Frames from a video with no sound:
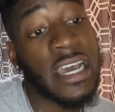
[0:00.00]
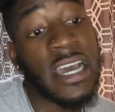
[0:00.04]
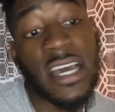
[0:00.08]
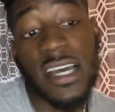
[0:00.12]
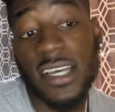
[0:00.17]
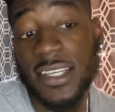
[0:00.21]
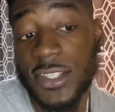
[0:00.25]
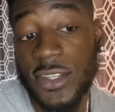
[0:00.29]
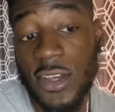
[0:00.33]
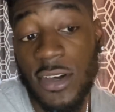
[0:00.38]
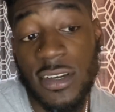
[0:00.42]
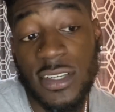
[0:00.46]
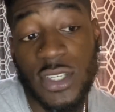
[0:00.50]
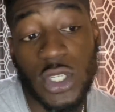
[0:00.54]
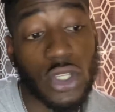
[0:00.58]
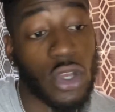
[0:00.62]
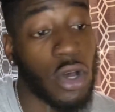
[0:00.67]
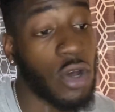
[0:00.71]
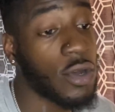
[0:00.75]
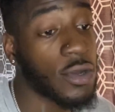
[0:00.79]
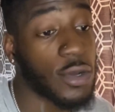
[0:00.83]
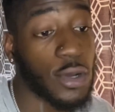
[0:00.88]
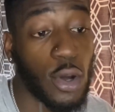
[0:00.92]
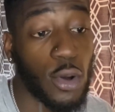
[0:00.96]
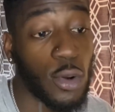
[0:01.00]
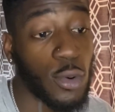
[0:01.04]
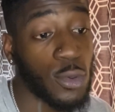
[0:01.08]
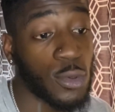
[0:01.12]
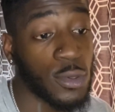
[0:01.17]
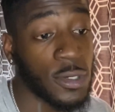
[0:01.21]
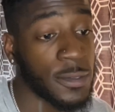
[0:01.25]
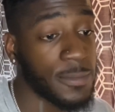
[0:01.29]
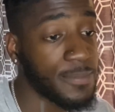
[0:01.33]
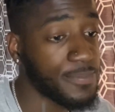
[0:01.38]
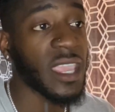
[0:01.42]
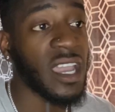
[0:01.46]
The song is called
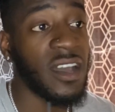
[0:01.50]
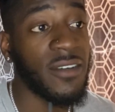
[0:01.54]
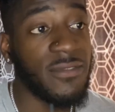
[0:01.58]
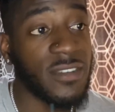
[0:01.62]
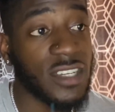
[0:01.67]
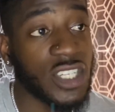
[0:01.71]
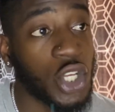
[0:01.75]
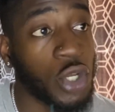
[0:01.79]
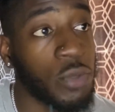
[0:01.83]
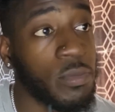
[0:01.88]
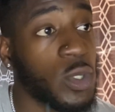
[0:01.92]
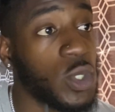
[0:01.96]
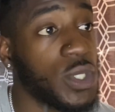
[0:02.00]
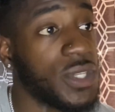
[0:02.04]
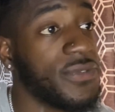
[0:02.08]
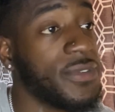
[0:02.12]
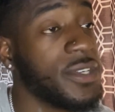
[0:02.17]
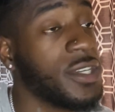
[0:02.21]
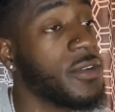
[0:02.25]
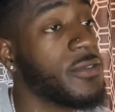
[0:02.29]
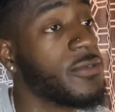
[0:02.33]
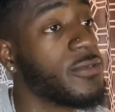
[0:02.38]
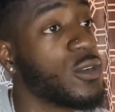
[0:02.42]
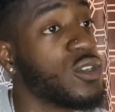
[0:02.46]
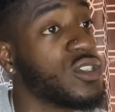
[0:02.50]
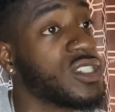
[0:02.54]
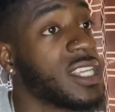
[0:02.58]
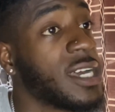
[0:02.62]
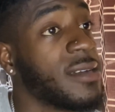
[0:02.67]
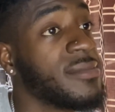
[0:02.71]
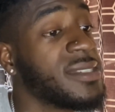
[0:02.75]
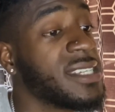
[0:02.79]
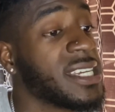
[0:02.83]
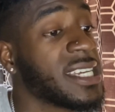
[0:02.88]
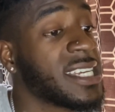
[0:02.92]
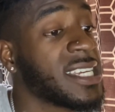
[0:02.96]
Code, official music video, first
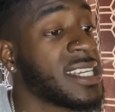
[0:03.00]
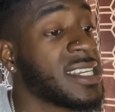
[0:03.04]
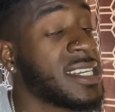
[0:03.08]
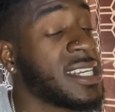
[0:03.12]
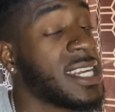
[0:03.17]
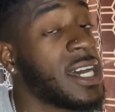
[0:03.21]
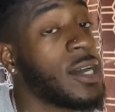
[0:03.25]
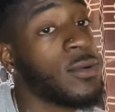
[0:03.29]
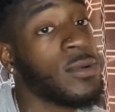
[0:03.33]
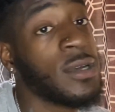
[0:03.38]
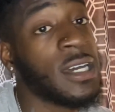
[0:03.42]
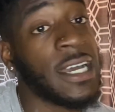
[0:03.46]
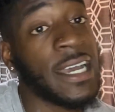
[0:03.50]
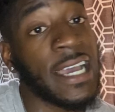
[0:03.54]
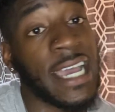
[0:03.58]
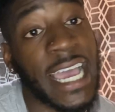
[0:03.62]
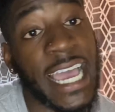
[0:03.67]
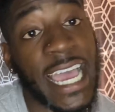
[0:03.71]
time checking it out.